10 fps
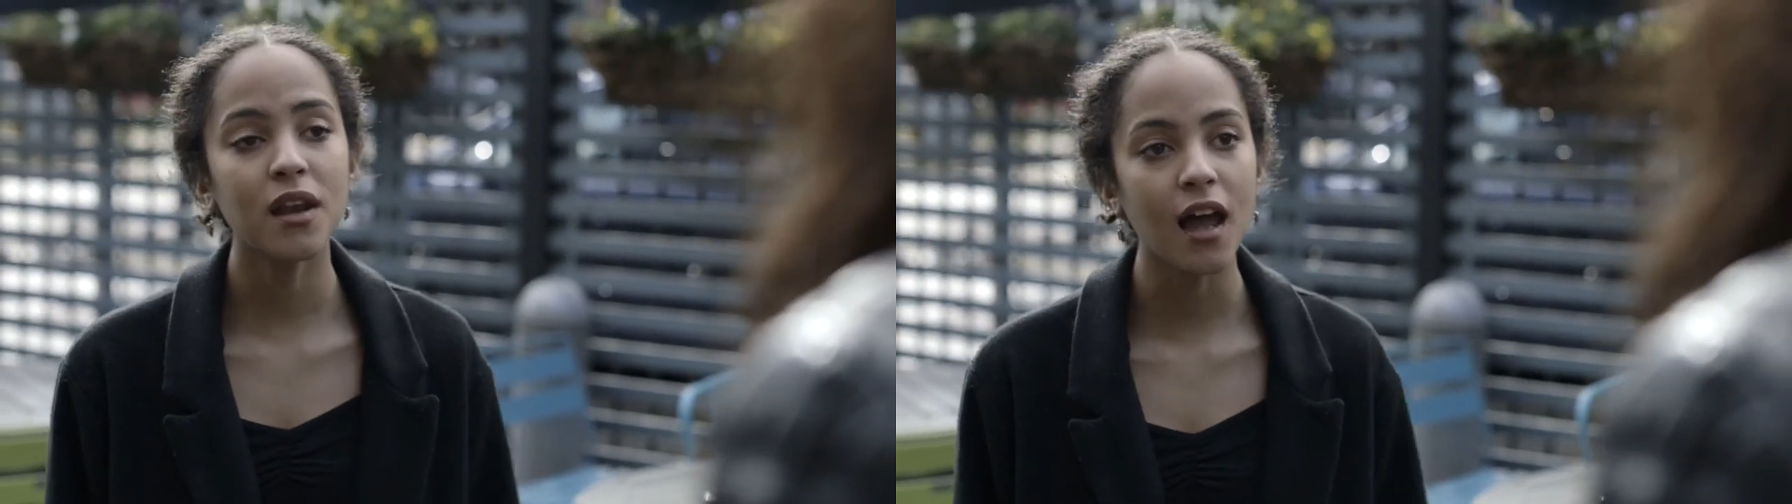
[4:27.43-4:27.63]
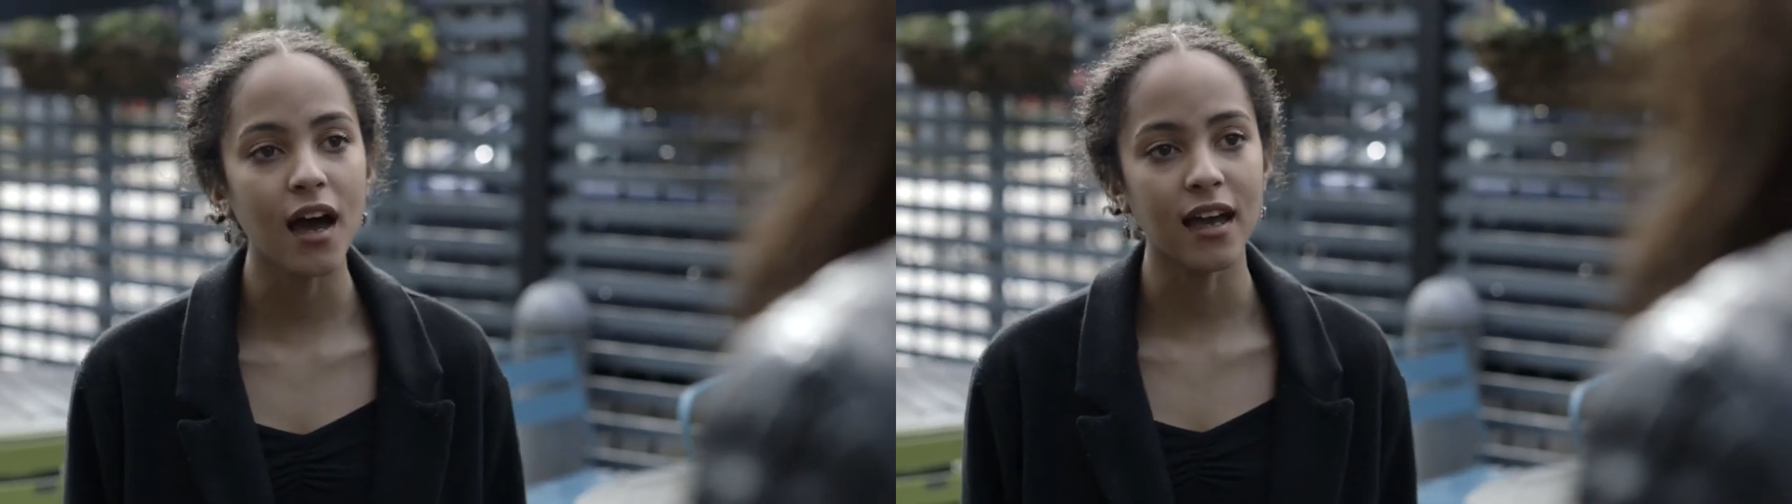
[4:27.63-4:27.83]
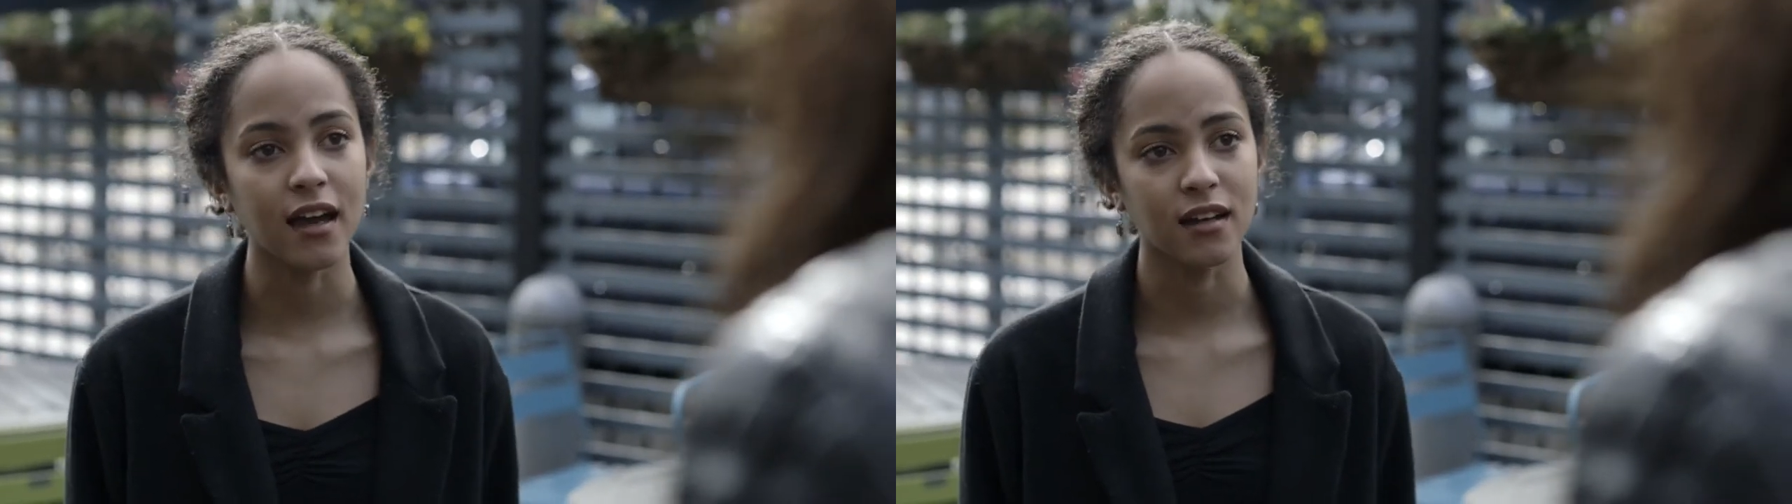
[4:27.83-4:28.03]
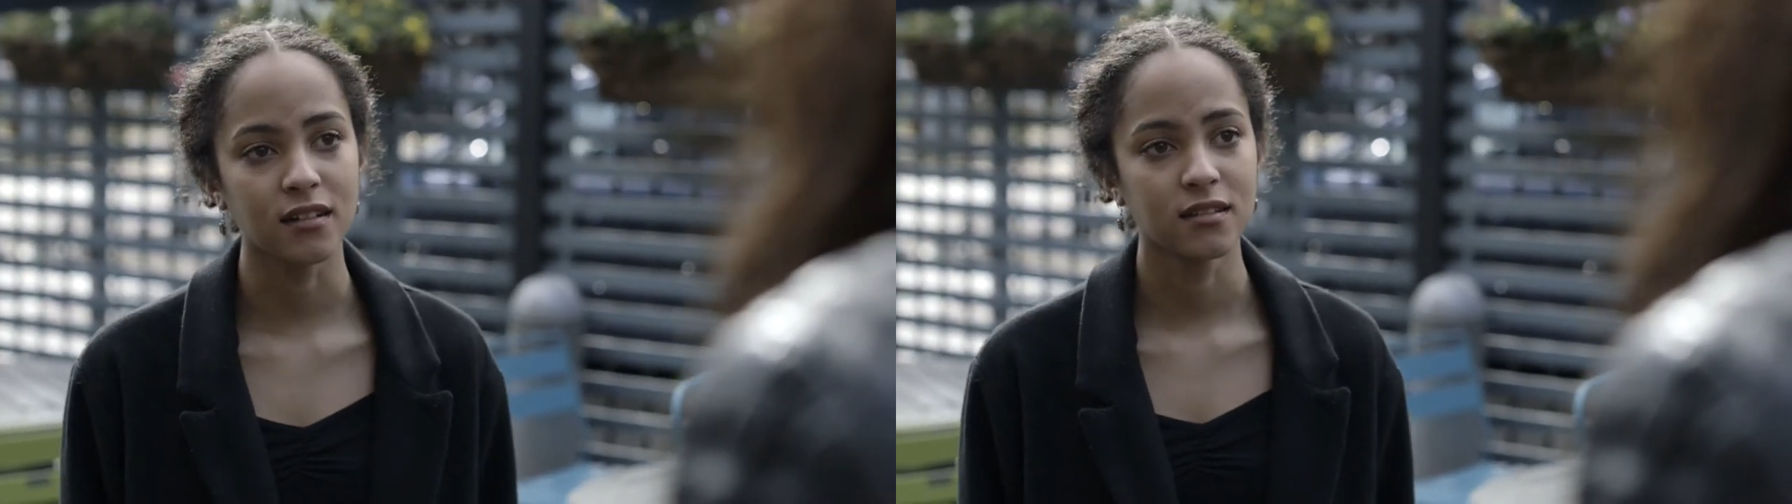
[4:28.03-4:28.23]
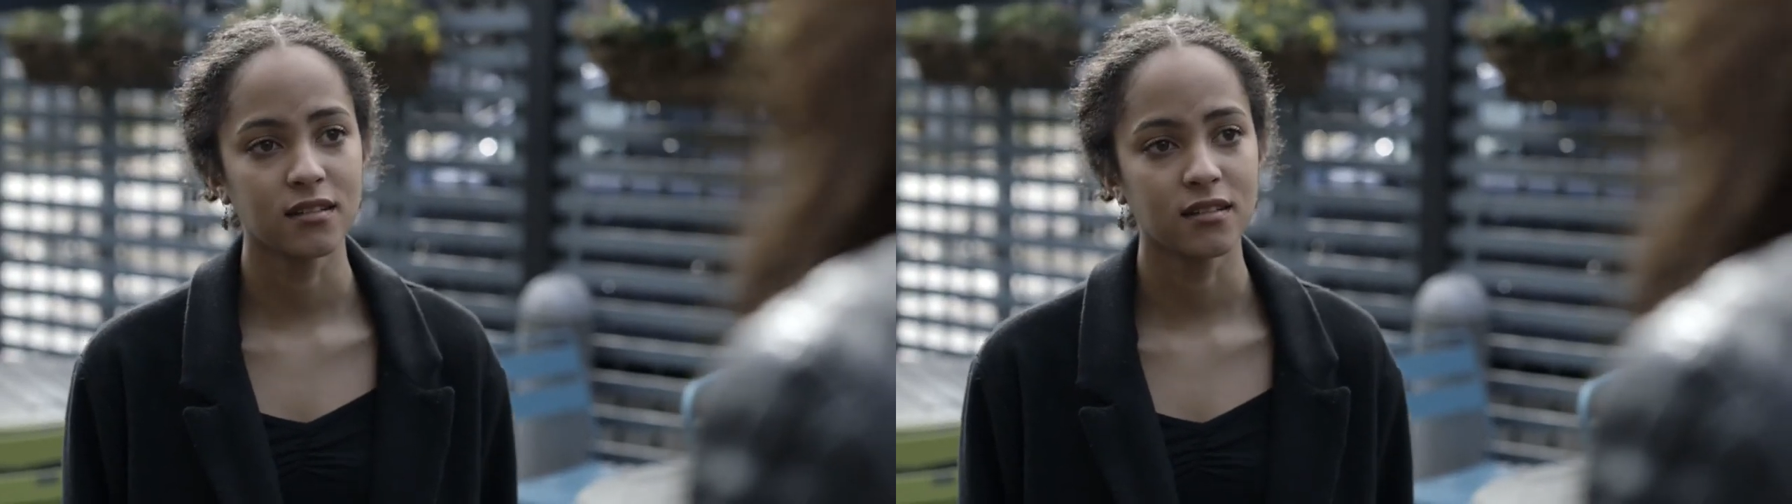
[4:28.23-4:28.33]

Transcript: a liar.